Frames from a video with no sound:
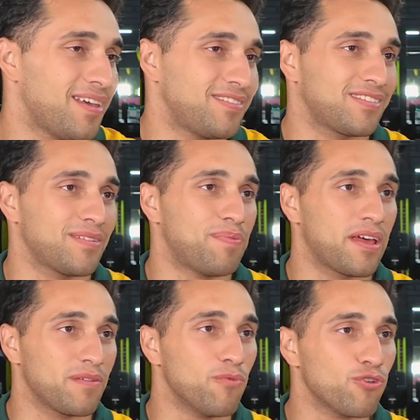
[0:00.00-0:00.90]
he's just a
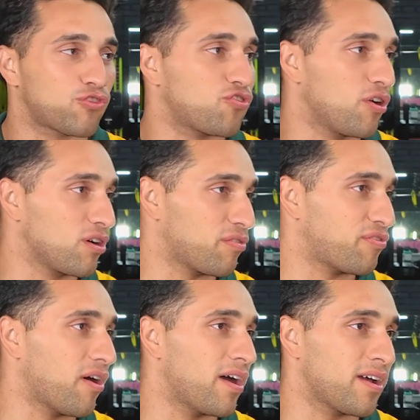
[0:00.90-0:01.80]
better, more stronger
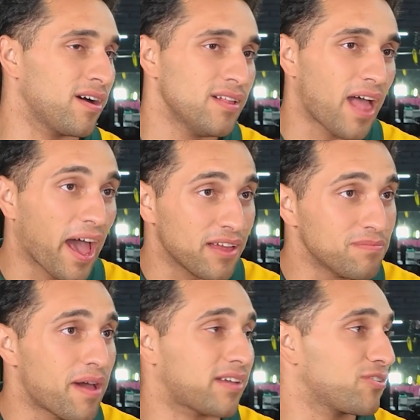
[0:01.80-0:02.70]
fighter.
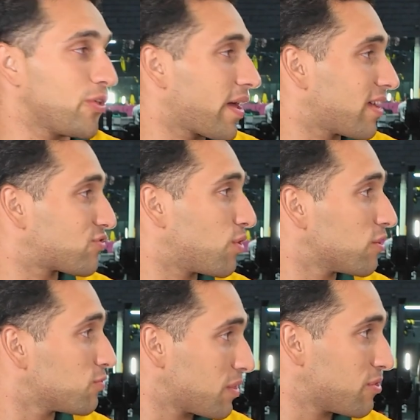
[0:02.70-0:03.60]
And Max Holloway has
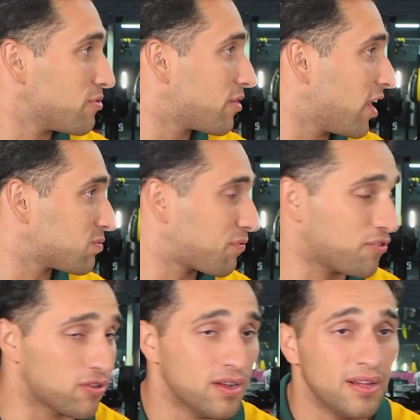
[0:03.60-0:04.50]
struggled with little guys
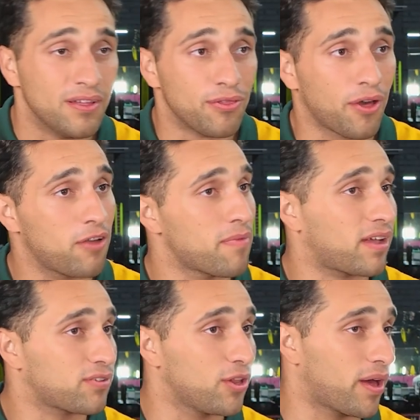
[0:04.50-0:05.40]
before. Though
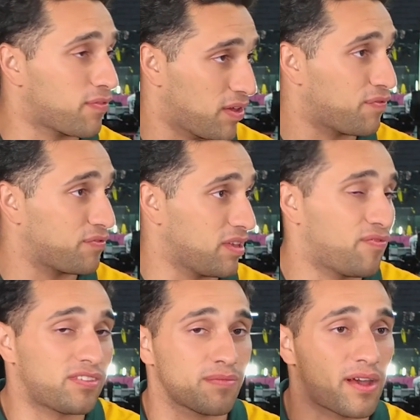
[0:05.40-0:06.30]
Max Holloway, if
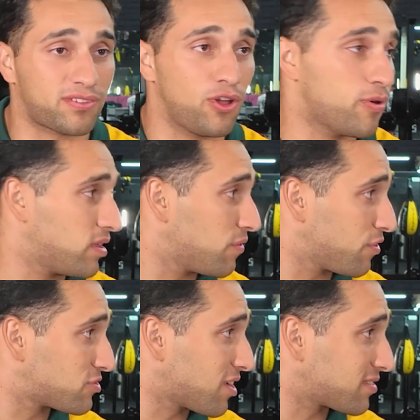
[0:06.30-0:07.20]
it's a Max Holloway
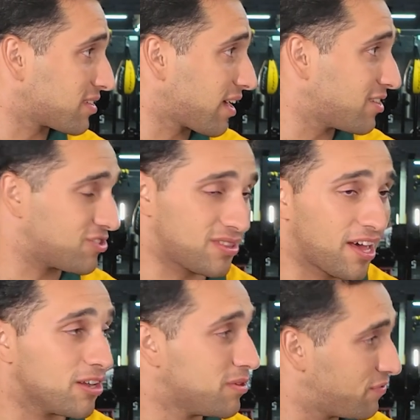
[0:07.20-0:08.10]
versus Justin Gaethje, that'll